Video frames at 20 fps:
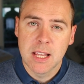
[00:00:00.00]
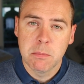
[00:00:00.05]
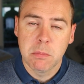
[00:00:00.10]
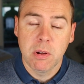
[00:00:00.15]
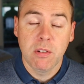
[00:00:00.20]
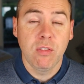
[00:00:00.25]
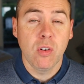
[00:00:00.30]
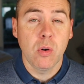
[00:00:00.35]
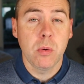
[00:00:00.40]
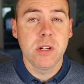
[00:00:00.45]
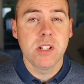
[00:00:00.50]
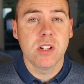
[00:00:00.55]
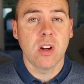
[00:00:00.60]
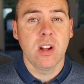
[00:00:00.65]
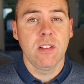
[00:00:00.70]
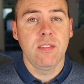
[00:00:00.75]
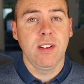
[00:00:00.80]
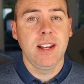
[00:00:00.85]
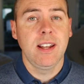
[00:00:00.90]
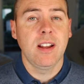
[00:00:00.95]
Before we
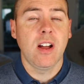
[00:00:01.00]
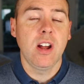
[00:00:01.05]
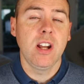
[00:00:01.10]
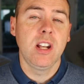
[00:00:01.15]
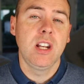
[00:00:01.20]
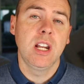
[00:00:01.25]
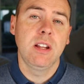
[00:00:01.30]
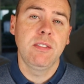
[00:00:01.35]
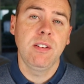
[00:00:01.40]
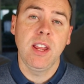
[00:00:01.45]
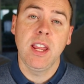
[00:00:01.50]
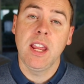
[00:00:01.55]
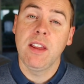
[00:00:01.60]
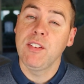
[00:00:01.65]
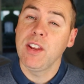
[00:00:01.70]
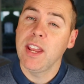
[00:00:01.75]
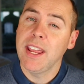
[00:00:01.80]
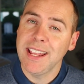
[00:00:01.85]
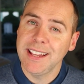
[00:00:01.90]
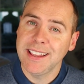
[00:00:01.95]
dive in, I'd love it if
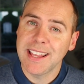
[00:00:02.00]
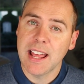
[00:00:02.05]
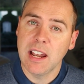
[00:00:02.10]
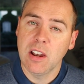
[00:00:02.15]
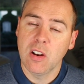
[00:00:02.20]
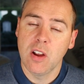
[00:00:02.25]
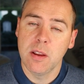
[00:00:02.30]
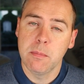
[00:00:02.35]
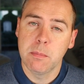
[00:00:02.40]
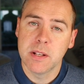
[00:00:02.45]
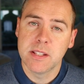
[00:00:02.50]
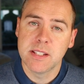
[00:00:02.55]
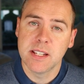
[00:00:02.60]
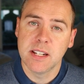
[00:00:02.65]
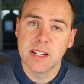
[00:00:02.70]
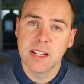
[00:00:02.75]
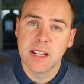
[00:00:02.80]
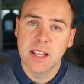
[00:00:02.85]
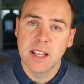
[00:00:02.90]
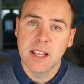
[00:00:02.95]
you hit that like
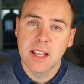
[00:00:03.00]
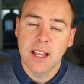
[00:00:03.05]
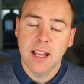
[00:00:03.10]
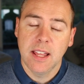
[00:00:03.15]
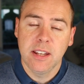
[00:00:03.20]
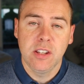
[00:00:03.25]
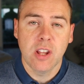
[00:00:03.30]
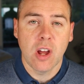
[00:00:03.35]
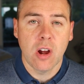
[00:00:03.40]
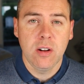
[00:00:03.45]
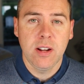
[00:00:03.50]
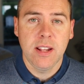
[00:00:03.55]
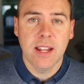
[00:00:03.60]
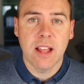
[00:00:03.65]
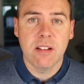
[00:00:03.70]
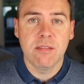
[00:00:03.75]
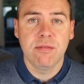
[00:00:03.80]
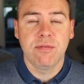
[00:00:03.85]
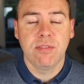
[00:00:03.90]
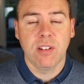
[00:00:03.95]
button and not only
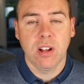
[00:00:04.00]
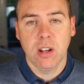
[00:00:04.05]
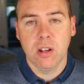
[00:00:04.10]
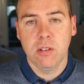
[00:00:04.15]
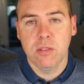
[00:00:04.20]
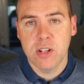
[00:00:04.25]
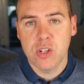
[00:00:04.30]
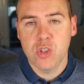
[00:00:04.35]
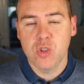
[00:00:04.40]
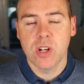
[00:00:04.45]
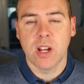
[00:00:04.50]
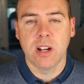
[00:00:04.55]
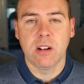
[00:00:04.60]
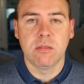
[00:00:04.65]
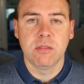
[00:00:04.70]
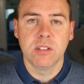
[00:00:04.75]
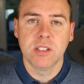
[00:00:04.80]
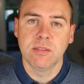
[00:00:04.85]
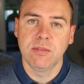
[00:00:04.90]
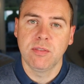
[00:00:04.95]
that, follow this
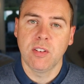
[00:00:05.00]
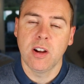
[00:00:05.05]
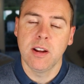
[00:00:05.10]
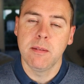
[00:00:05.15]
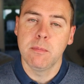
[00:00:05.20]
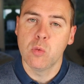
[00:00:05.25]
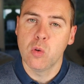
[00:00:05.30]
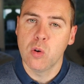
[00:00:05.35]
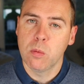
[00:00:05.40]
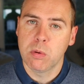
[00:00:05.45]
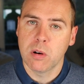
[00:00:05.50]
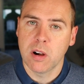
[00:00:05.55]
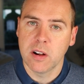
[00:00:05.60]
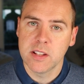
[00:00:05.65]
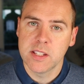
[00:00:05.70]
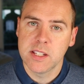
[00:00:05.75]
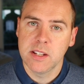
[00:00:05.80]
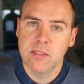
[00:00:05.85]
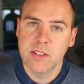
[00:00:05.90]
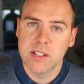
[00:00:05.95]
channel to find more
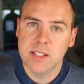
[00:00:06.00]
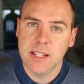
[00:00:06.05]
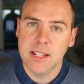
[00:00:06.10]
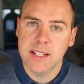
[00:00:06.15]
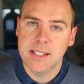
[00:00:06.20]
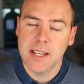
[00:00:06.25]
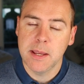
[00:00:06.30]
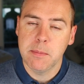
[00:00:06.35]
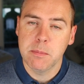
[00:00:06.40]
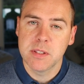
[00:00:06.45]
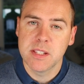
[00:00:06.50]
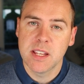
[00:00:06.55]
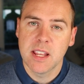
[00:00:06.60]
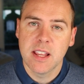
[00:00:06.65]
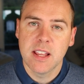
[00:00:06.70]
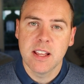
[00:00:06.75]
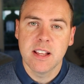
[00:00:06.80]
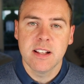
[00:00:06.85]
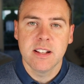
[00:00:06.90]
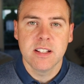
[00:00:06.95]
productivity tips
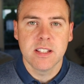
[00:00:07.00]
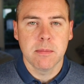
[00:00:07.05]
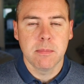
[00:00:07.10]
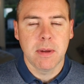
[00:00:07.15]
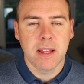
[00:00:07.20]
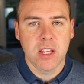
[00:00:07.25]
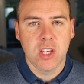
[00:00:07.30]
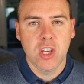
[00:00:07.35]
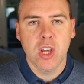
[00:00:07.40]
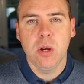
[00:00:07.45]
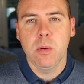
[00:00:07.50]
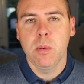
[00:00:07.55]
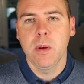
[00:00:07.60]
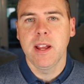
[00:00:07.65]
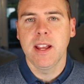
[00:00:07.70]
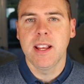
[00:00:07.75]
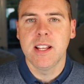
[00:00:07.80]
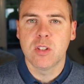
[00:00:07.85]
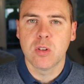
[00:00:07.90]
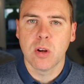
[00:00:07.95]
to make you
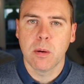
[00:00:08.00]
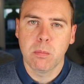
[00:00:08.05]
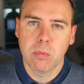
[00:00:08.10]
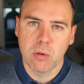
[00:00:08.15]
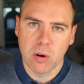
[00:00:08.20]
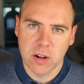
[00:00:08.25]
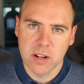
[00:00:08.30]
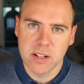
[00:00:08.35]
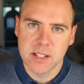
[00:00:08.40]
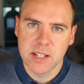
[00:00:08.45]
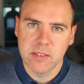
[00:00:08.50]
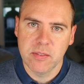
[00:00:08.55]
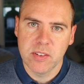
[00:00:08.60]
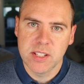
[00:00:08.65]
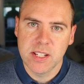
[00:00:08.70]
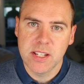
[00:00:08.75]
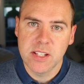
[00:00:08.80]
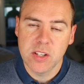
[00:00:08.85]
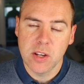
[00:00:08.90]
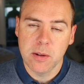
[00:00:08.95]
into a
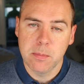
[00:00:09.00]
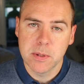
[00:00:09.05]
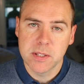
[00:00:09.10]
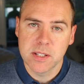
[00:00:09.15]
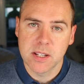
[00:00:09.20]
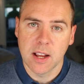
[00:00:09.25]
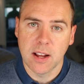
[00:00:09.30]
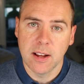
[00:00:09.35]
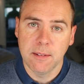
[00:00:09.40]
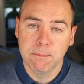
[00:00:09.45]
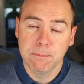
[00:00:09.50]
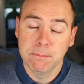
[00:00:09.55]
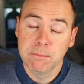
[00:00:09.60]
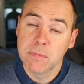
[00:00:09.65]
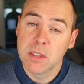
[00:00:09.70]
productivity superstar.